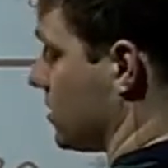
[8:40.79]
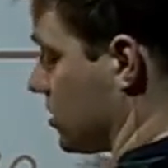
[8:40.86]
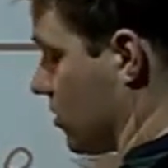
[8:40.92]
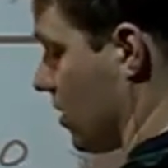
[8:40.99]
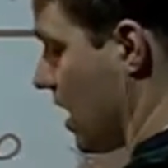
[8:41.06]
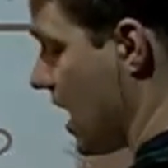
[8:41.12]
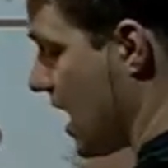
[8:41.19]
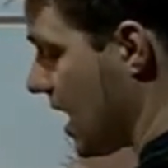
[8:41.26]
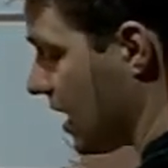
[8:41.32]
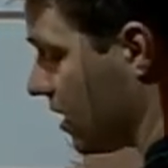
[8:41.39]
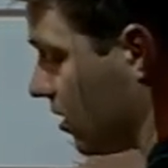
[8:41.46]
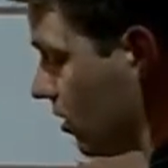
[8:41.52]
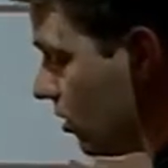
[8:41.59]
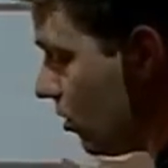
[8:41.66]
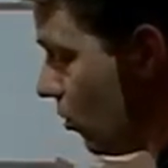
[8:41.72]
So
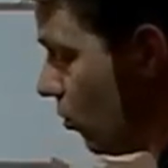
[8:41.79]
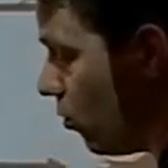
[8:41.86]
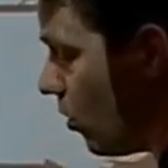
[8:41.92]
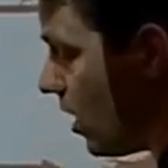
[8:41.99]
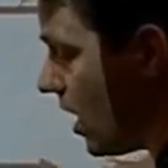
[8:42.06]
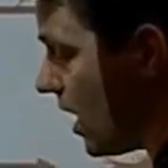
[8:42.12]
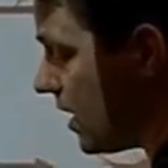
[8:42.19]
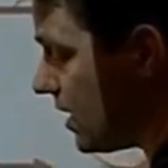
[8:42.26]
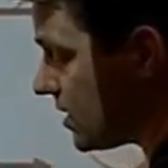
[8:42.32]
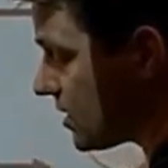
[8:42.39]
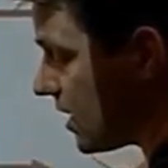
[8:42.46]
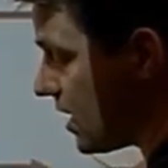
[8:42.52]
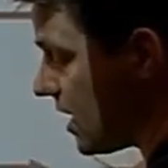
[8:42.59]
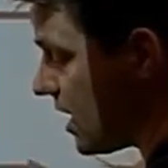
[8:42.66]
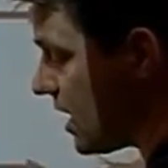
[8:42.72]
angle 1 is
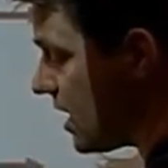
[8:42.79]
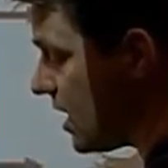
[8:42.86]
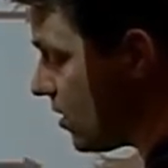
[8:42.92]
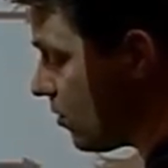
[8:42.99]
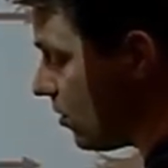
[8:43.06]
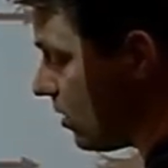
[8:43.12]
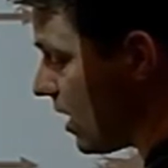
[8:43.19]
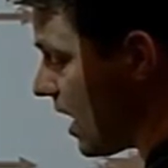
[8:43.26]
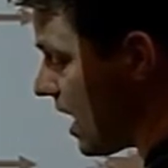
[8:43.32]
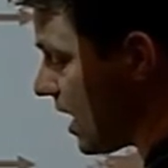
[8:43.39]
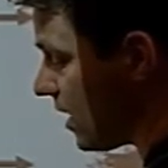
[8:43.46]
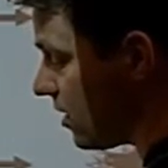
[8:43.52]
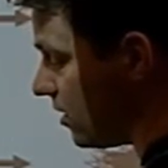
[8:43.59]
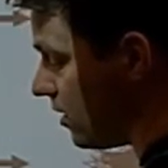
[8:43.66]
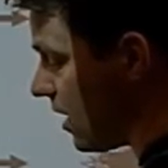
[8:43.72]
going to equal
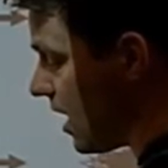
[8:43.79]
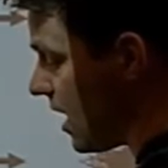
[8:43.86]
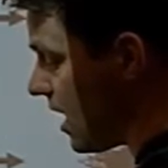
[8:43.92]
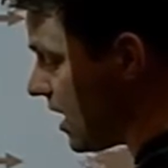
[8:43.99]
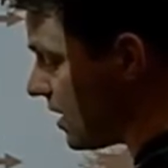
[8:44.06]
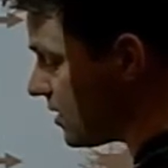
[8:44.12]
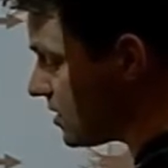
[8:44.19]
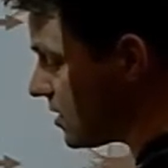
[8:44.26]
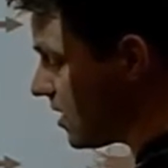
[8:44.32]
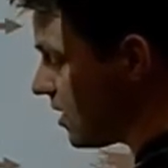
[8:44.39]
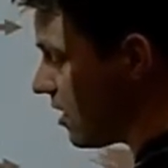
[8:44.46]
angle 8,